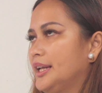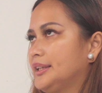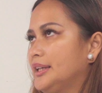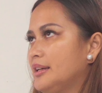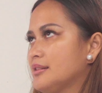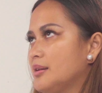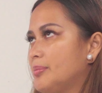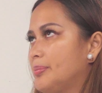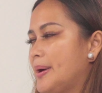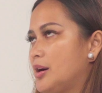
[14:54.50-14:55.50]
I think it's
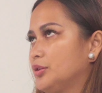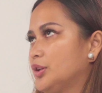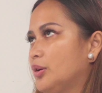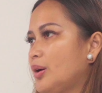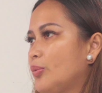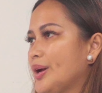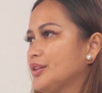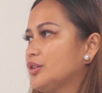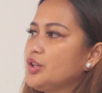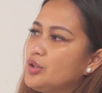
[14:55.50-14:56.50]
about knowing when
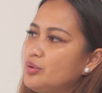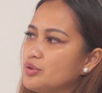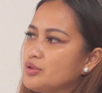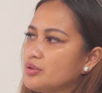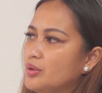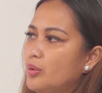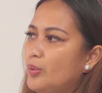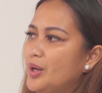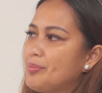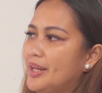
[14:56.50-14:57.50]
to use
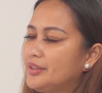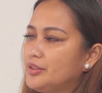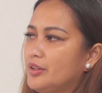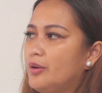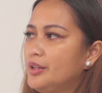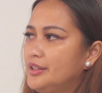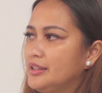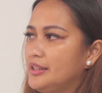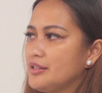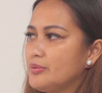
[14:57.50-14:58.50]
one method
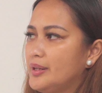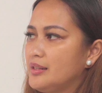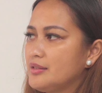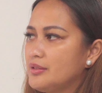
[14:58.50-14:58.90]
accordingly as well.